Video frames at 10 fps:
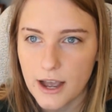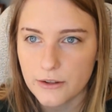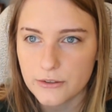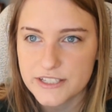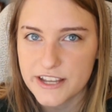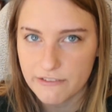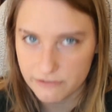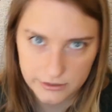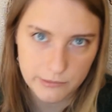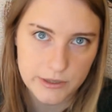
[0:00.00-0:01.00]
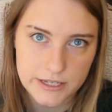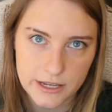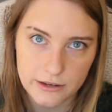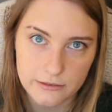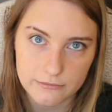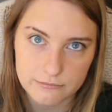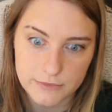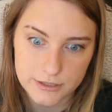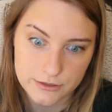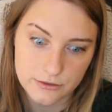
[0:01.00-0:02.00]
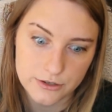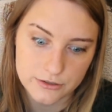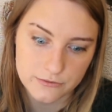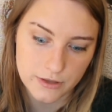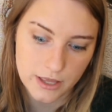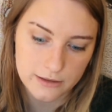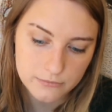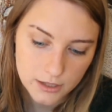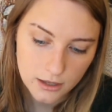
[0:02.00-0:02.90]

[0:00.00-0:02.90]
I'll definitely be taking considerations for that.